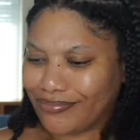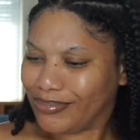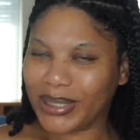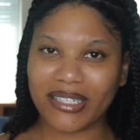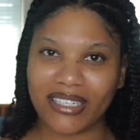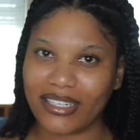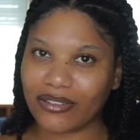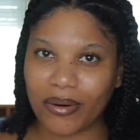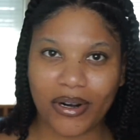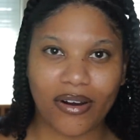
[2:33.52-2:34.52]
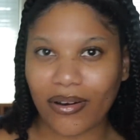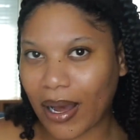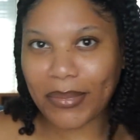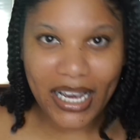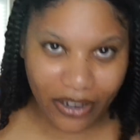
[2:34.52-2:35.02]
period, throw it on,
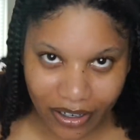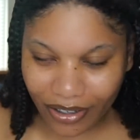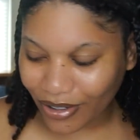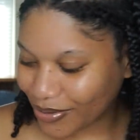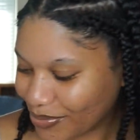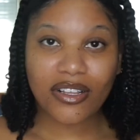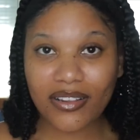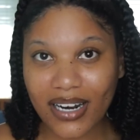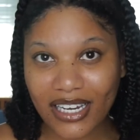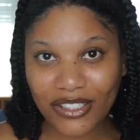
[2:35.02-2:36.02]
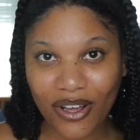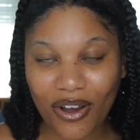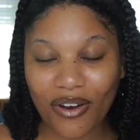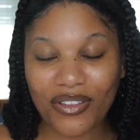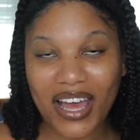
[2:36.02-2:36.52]
I'm that girl. So the next song
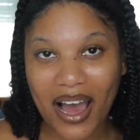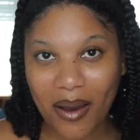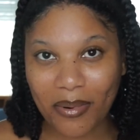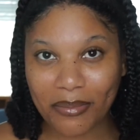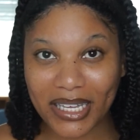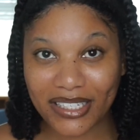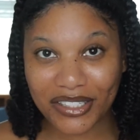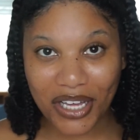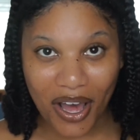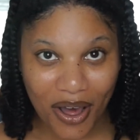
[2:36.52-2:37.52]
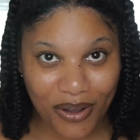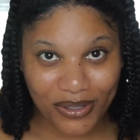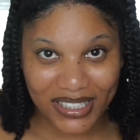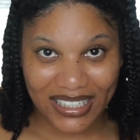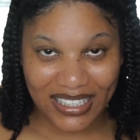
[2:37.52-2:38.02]
on the album is
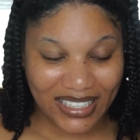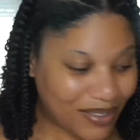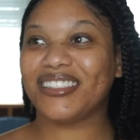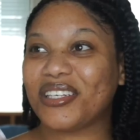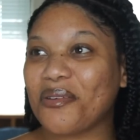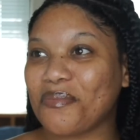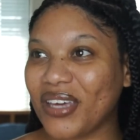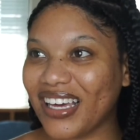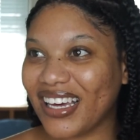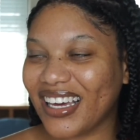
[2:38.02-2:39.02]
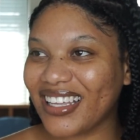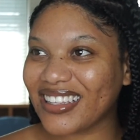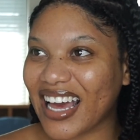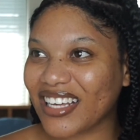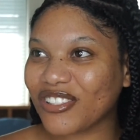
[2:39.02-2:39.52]
Cozy. To me,
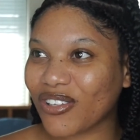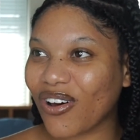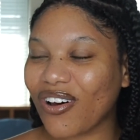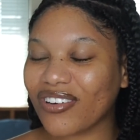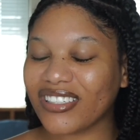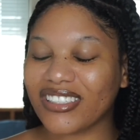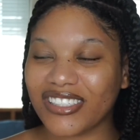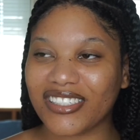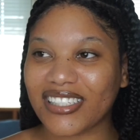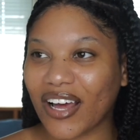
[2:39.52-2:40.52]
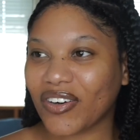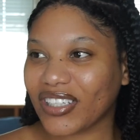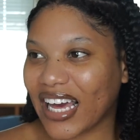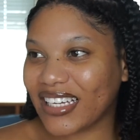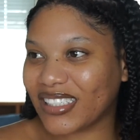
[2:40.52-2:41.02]
that song just sounded
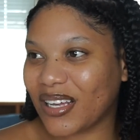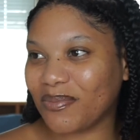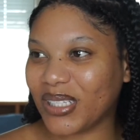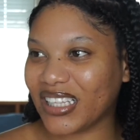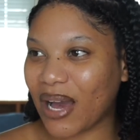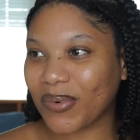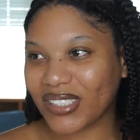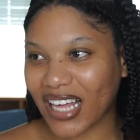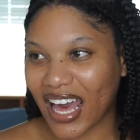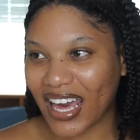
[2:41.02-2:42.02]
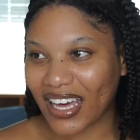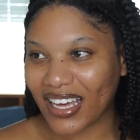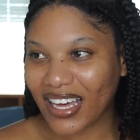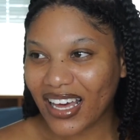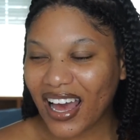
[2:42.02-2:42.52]
like something that was
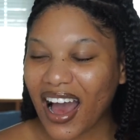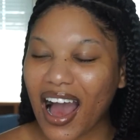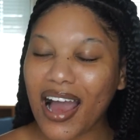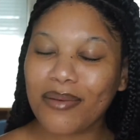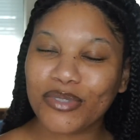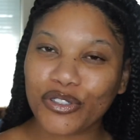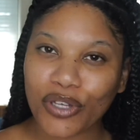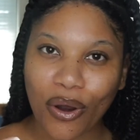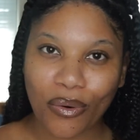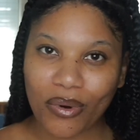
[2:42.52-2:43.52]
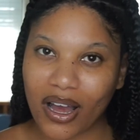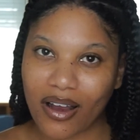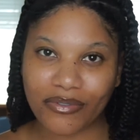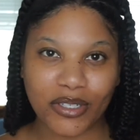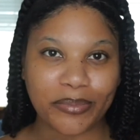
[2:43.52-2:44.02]
like, I'm so
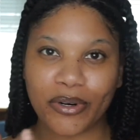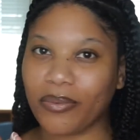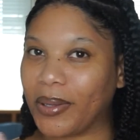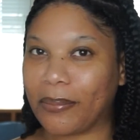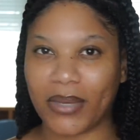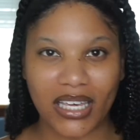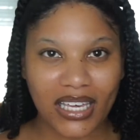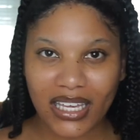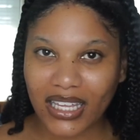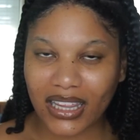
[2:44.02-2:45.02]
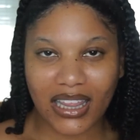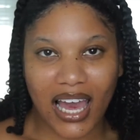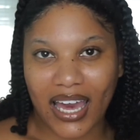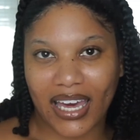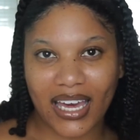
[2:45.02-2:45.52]
comfortable with me,
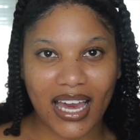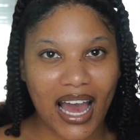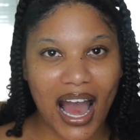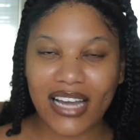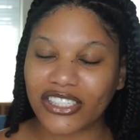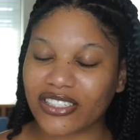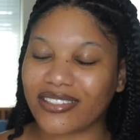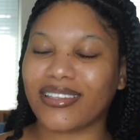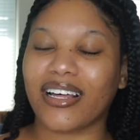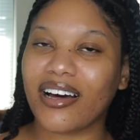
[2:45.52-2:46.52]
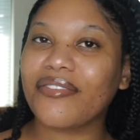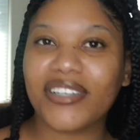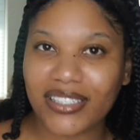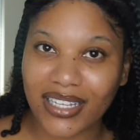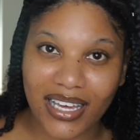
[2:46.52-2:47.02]
like I just love
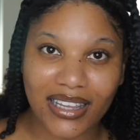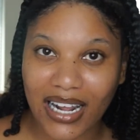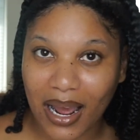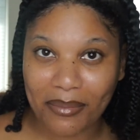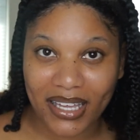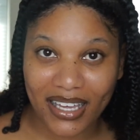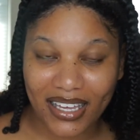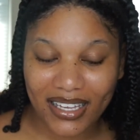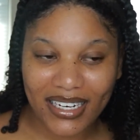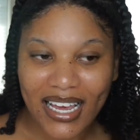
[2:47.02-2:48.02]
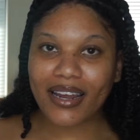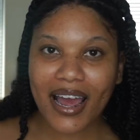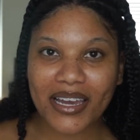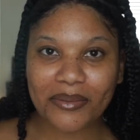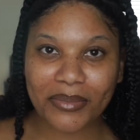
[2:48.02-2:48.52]
the skin that I'm in. And
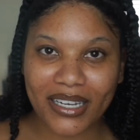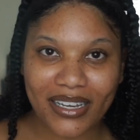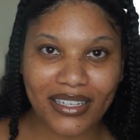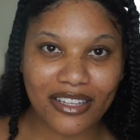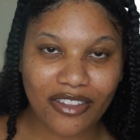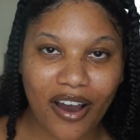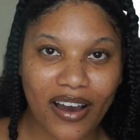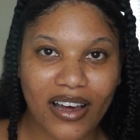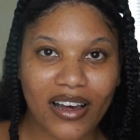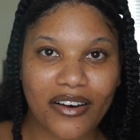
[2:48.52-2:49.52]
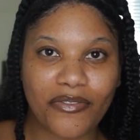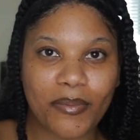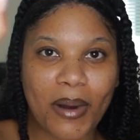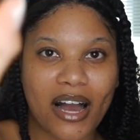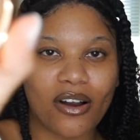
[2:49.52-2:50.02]
I immediately thought of
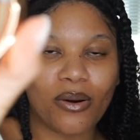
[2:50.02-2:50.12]
Paco